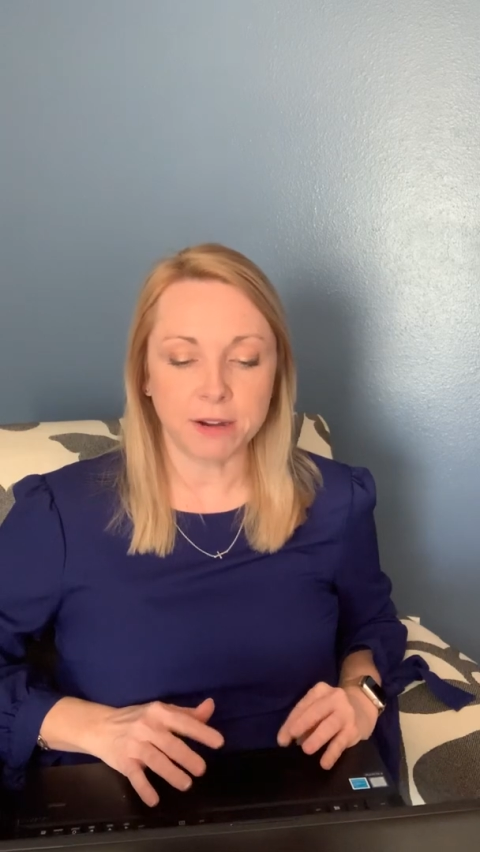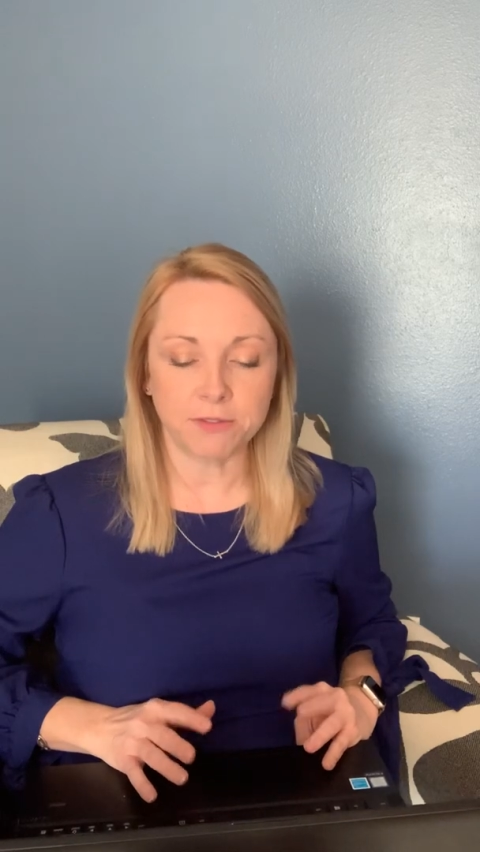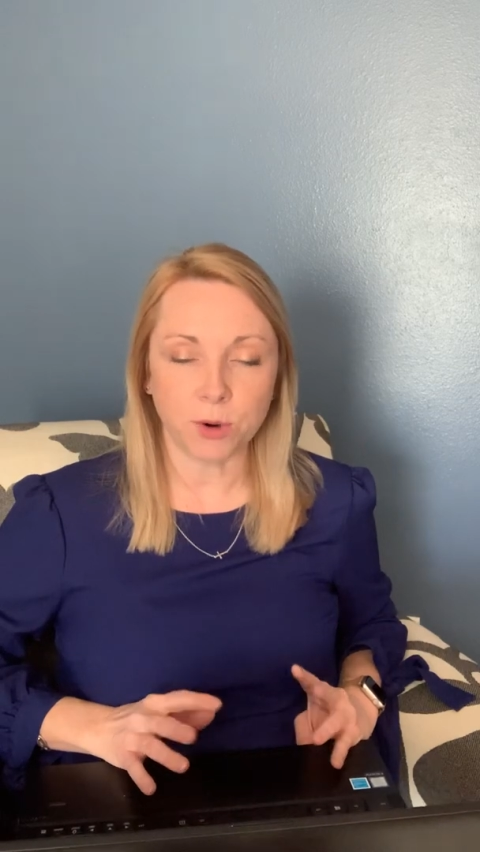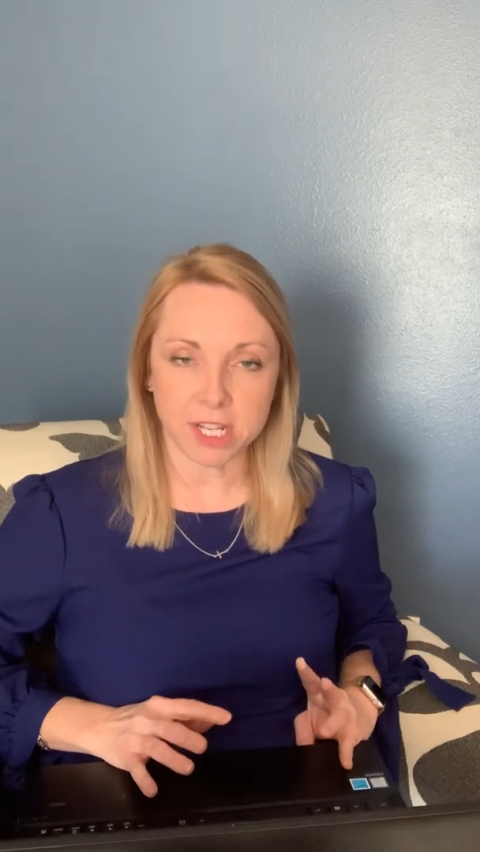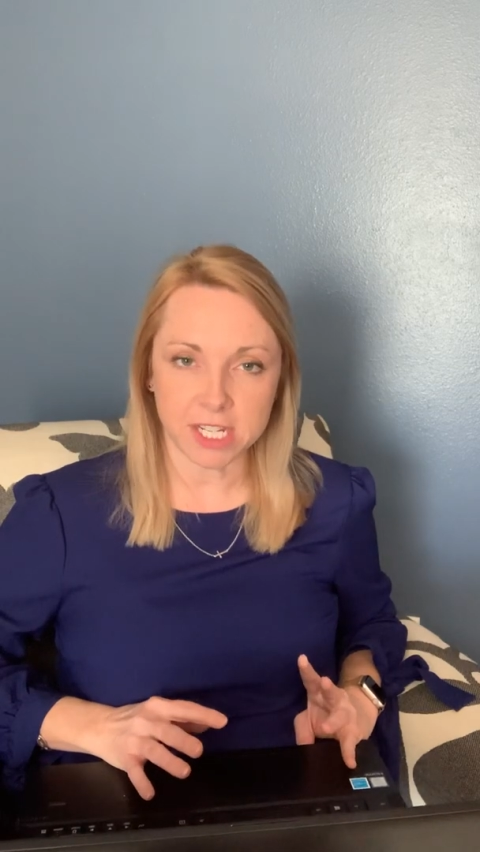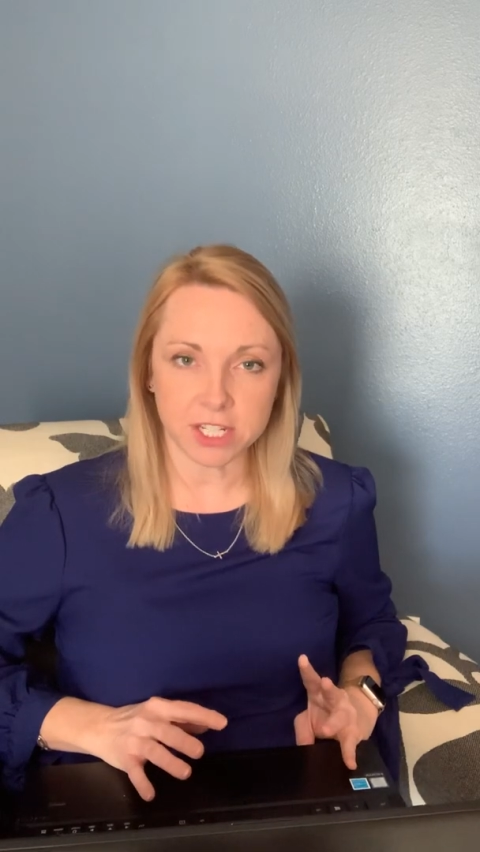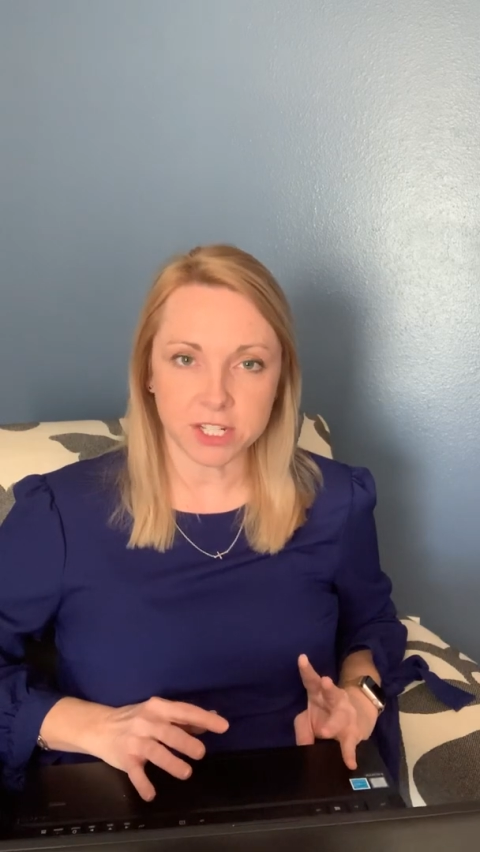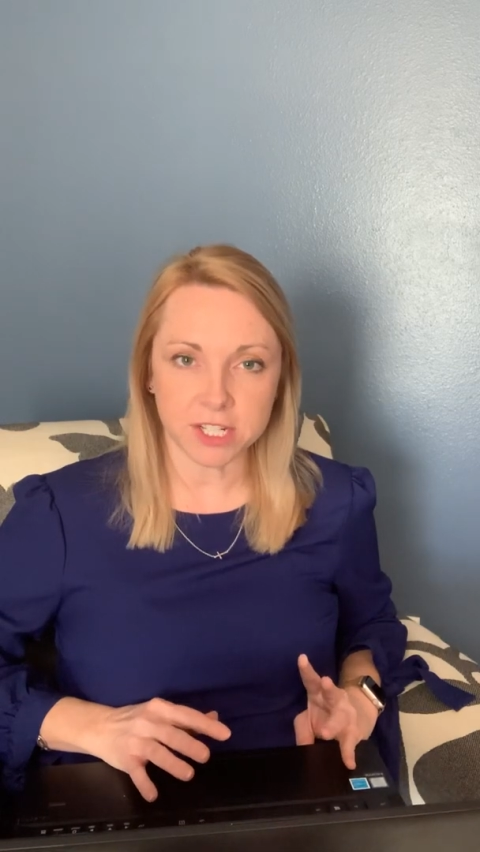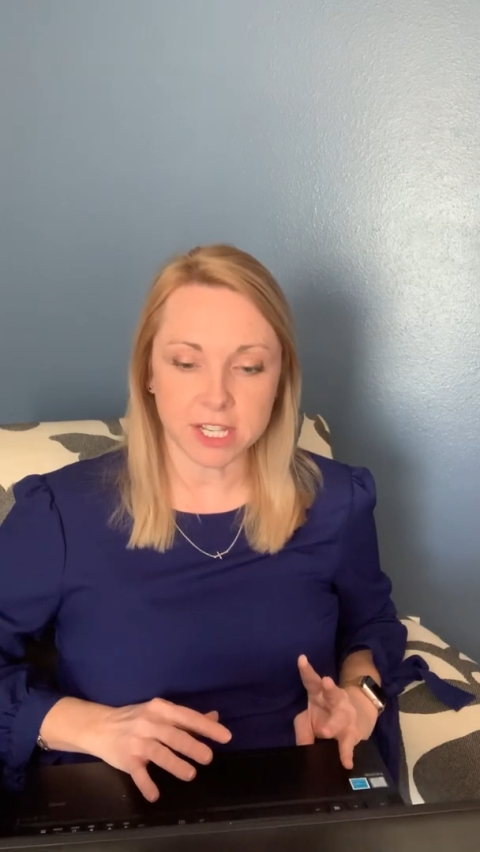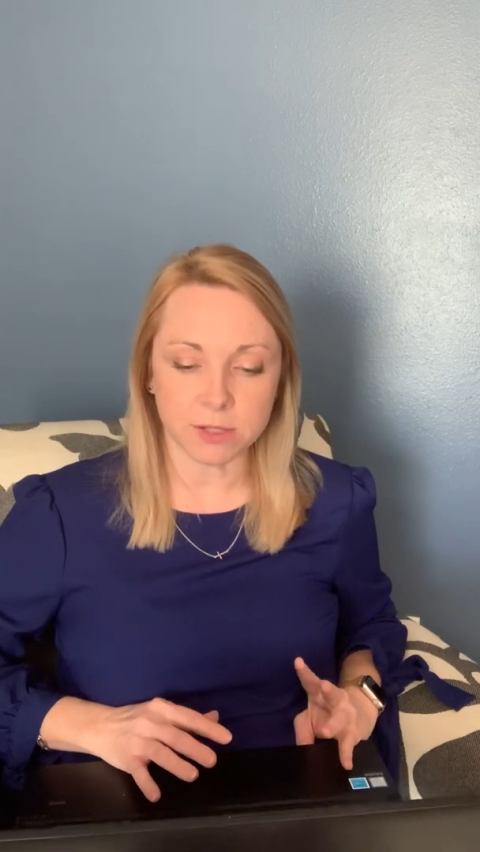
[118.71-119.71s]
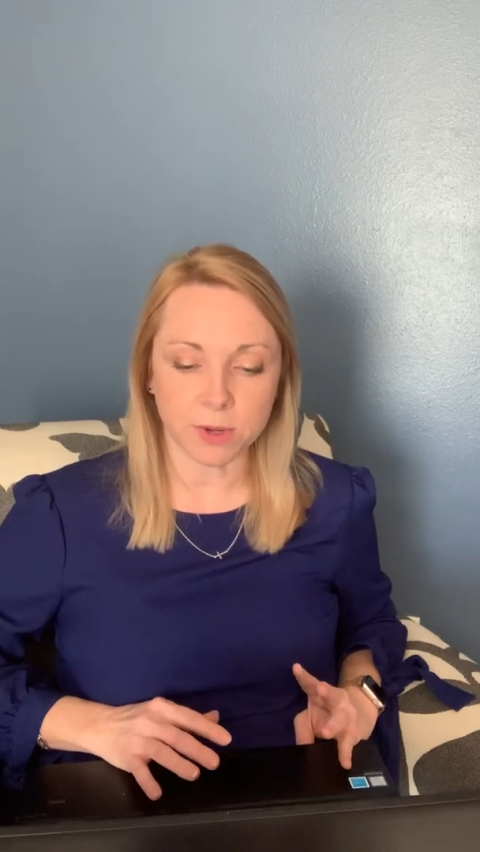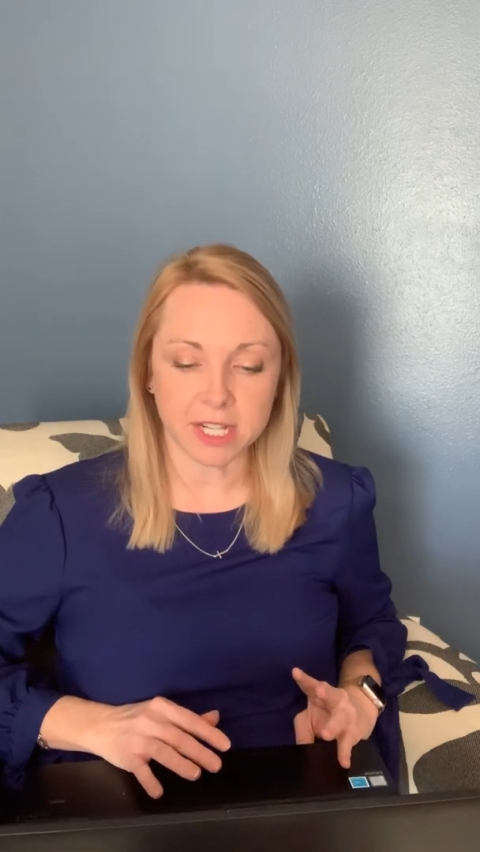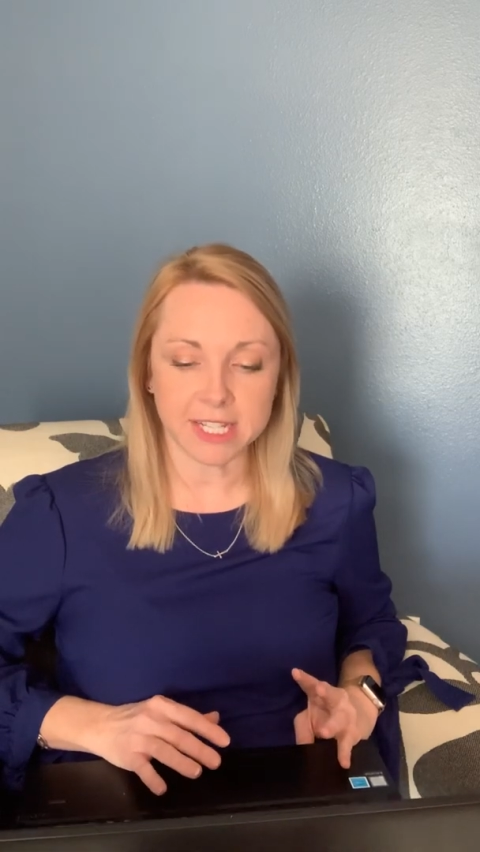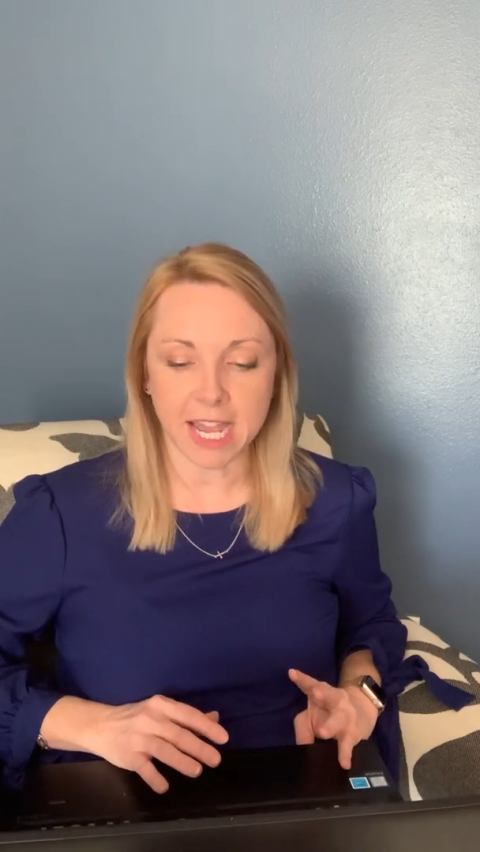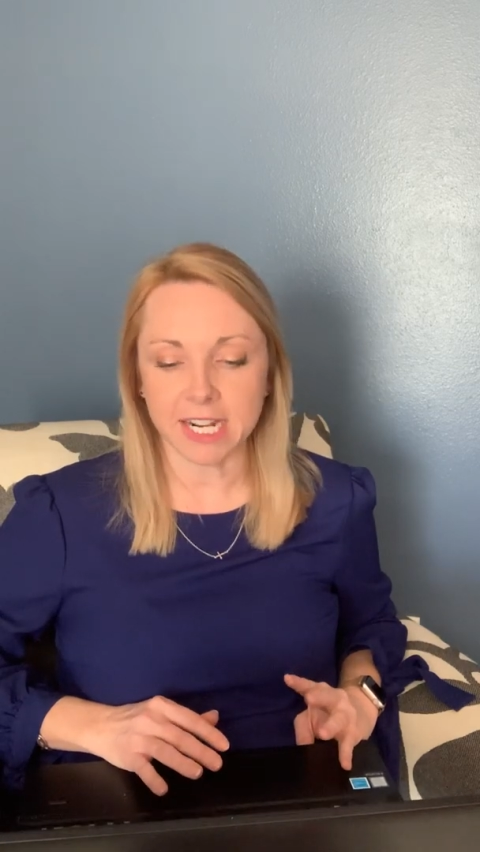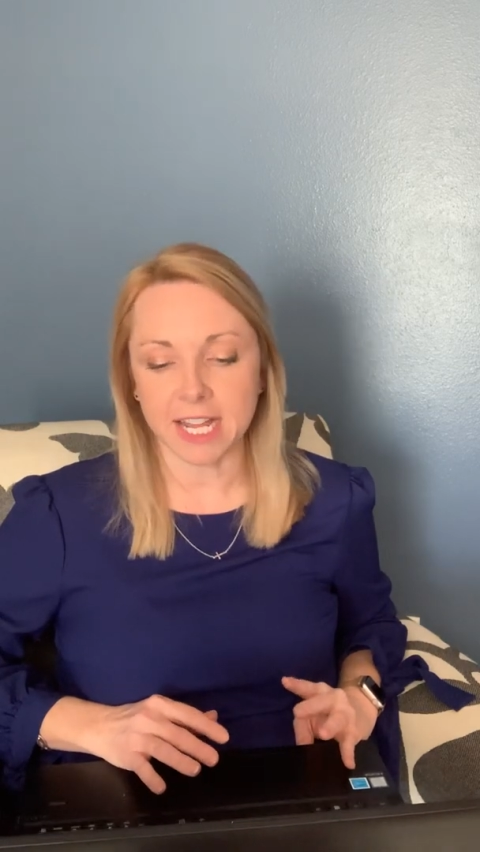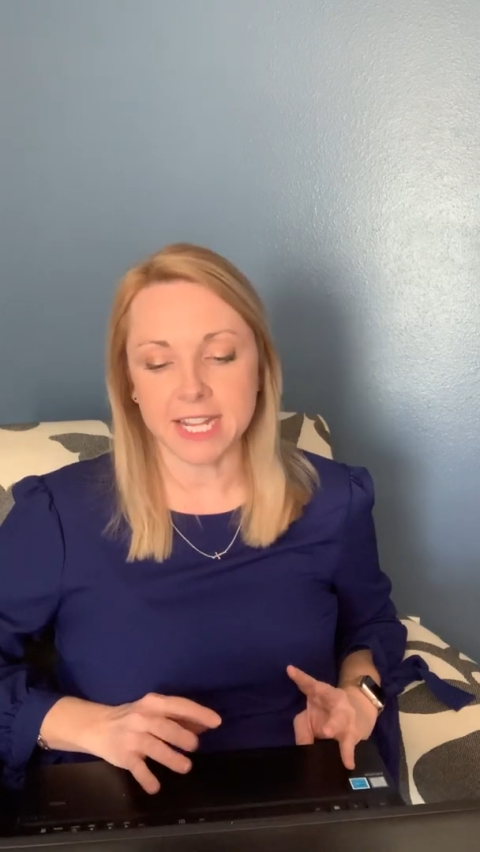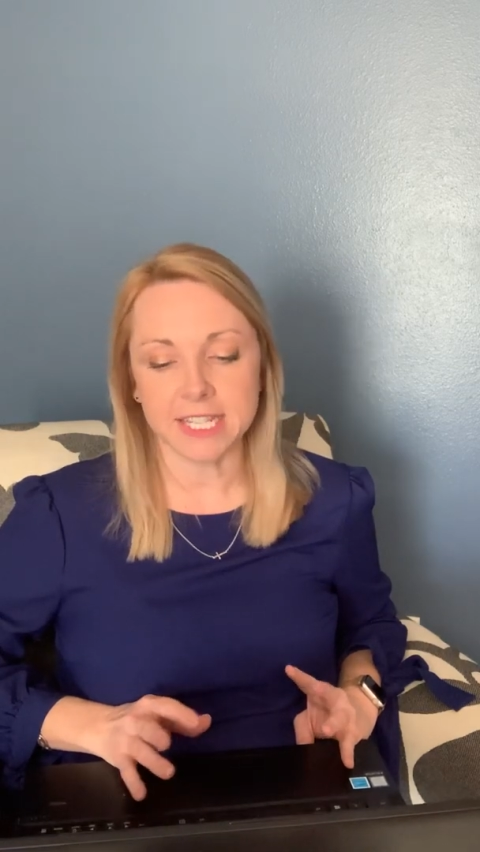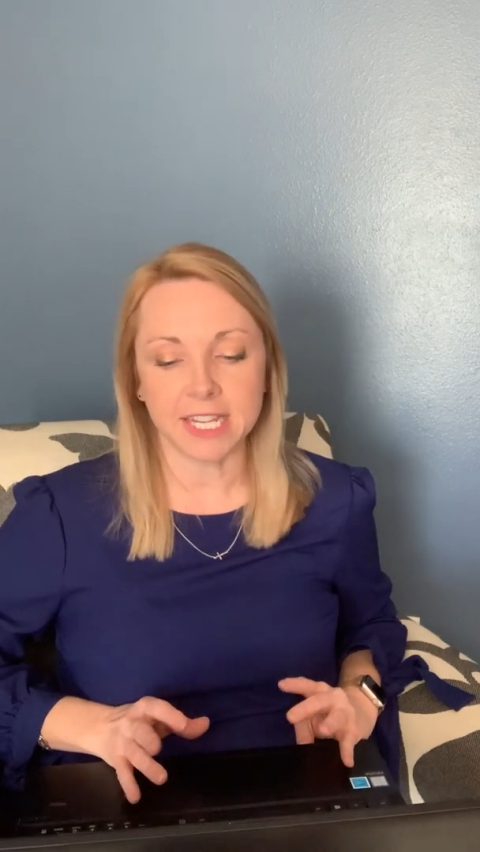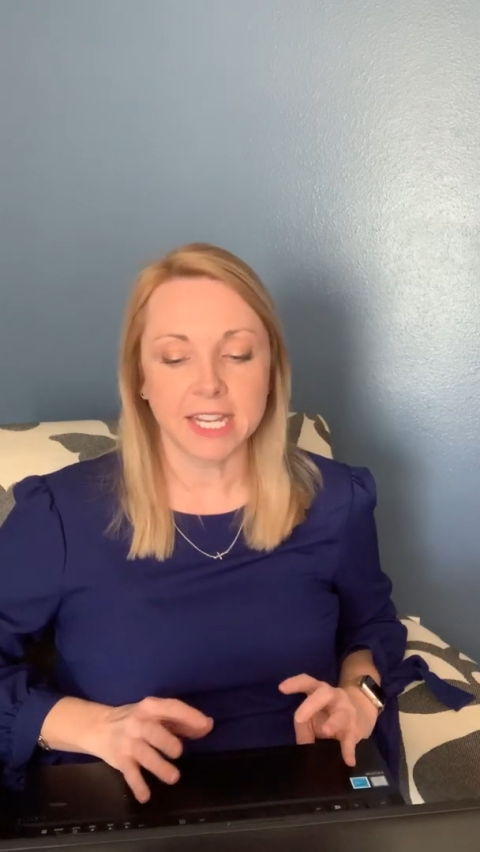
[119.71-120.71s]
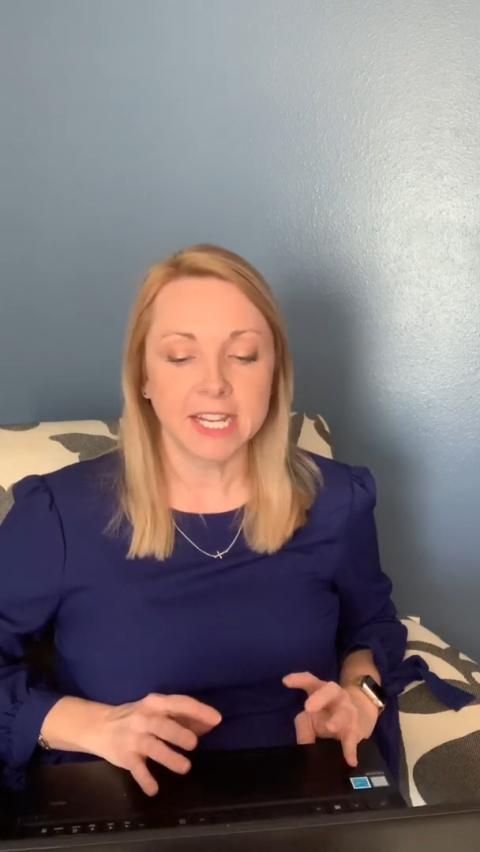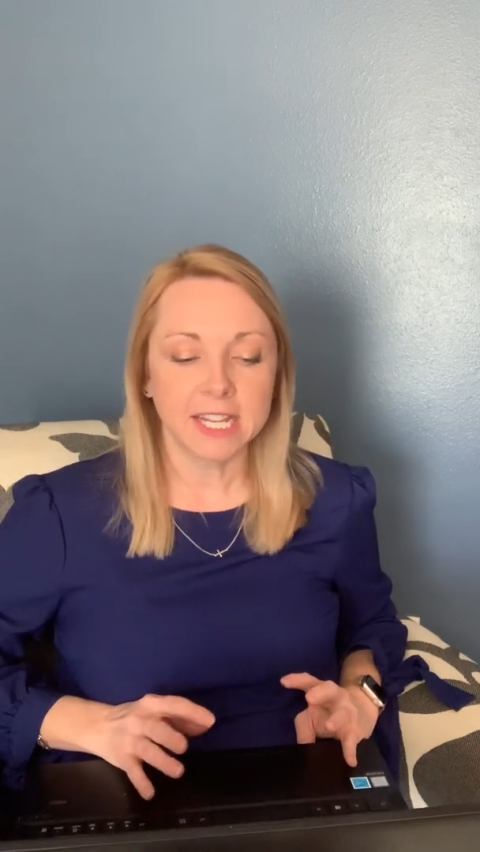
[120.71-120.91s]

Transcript: for the teachers, as well as analyzing